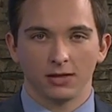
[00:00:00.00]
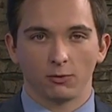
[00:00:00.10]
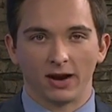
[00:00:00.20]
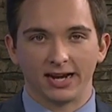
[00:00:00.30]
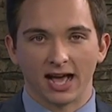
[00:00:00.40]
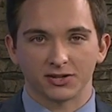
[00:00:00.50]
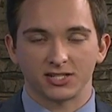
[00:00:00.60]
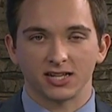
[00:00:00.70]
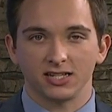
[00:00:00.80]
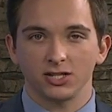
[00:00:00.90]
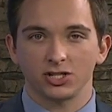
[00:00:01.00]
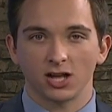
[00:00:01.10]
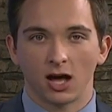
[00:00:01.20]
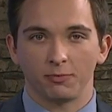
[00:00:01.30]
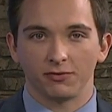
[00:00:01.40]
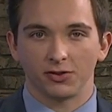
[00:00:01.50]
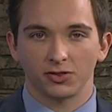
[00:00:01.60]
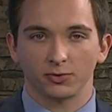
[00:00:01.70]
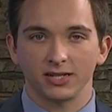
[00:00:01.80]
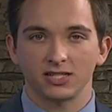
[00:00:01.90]
The White House says each stop of the
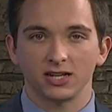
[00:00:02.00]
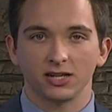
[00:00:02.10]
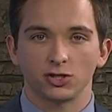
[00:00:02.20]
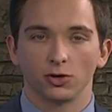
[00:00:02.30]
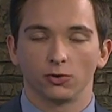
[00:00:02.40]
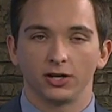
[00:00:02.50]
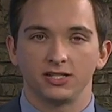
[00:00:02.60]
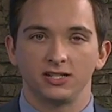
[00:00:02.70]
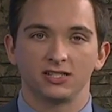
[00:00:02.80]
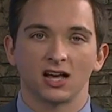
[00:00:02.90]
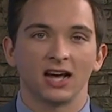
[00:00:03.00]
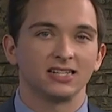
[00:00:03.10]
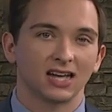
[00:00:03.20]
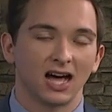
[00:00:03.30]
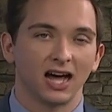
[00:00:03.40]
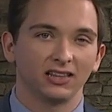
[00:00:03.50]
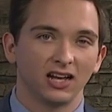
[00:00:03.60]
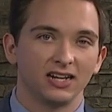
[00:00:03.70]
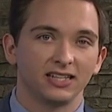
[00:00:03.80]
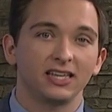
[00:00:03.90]
three state tour is designed to
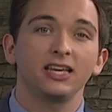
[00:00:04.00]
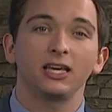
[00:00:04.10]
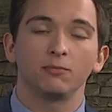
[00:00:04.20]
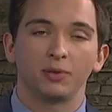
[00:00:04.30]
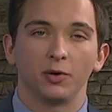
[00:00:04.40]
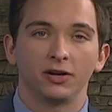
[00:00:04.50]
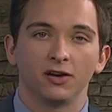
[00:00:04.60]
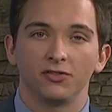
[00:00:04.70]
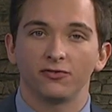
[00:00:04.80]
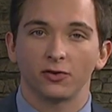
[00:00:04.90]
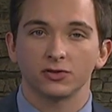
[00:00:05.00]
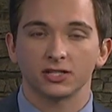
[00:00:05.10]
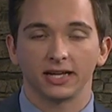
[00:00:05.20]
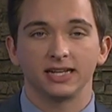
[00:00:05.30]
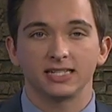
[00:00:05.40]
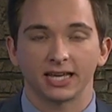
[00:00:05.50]
highlight a key component of the First Lady's